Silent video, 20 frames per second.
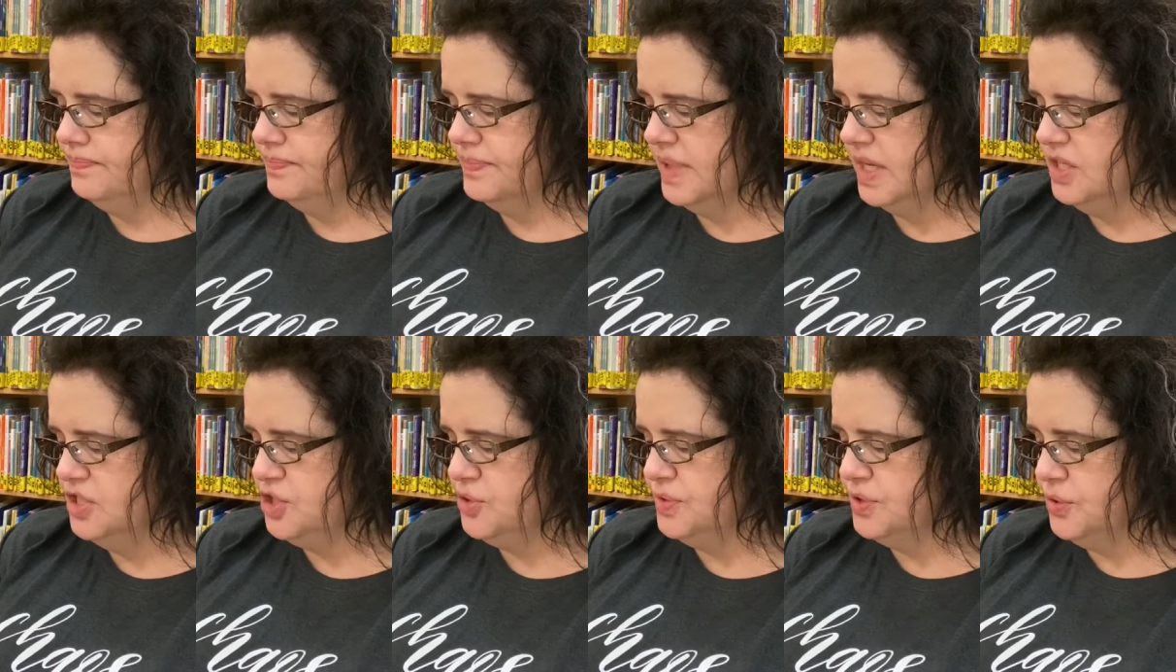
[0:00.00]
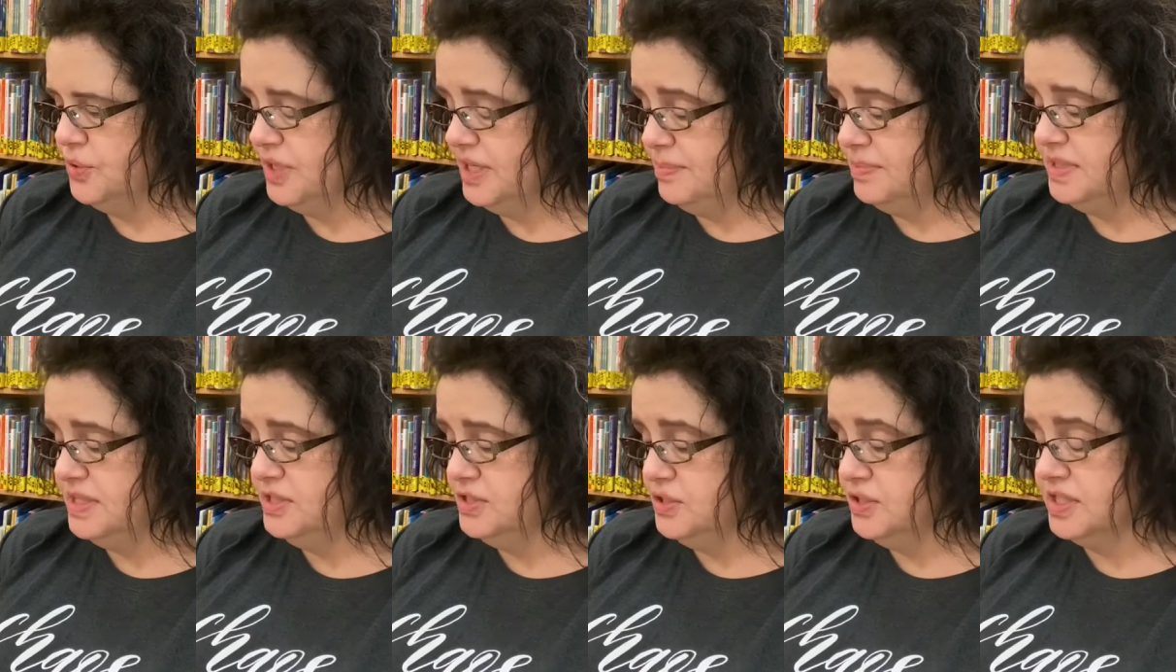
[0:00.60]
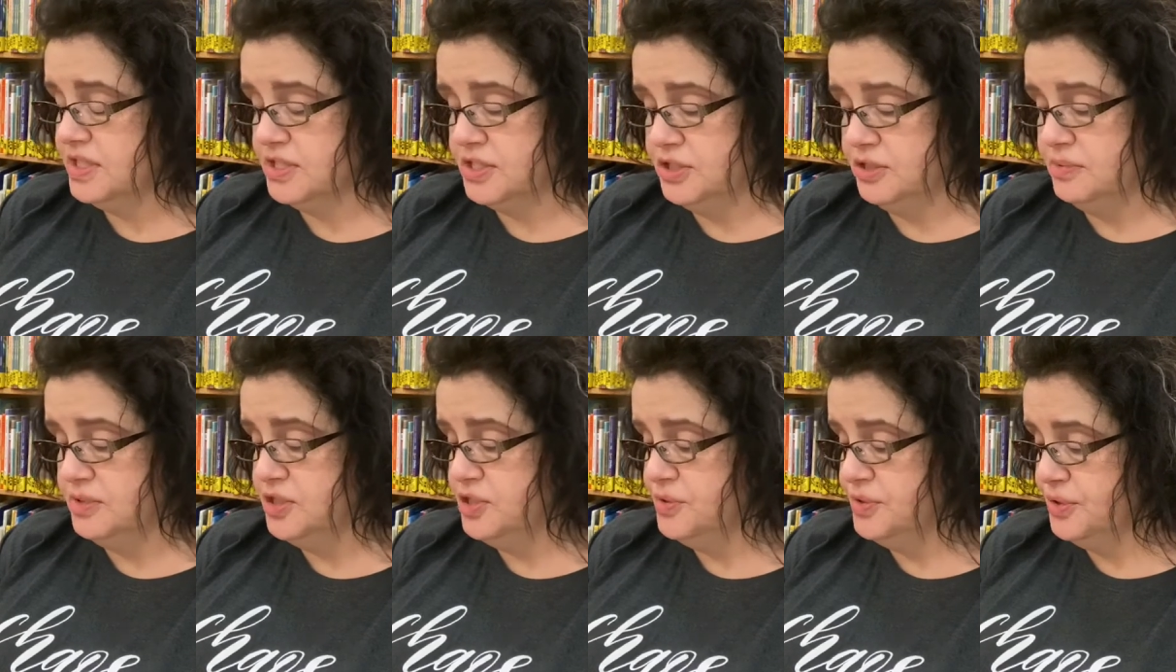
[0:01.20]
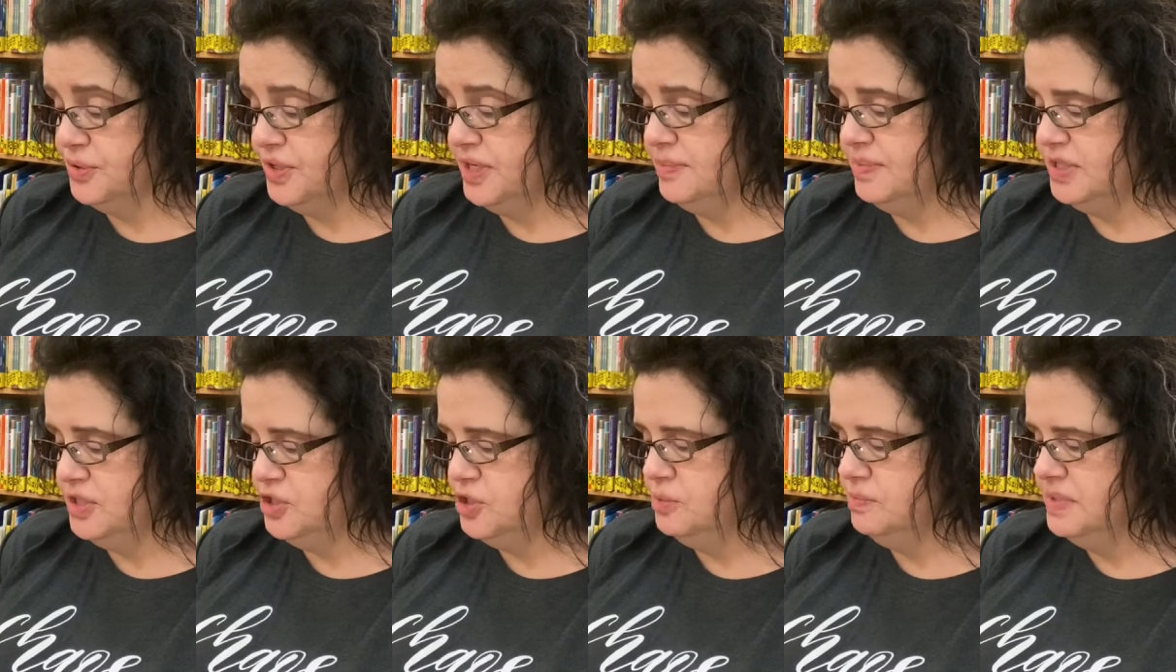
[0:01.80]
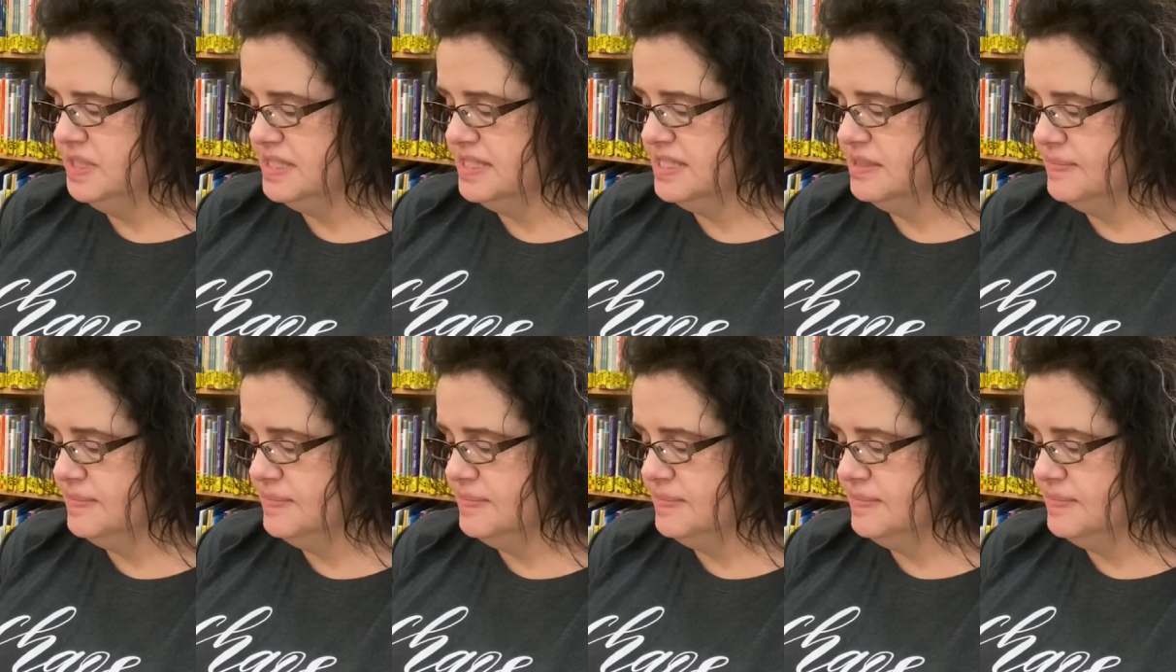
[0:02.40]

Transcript: She would creep into, excuse me, she would creep into Mrs.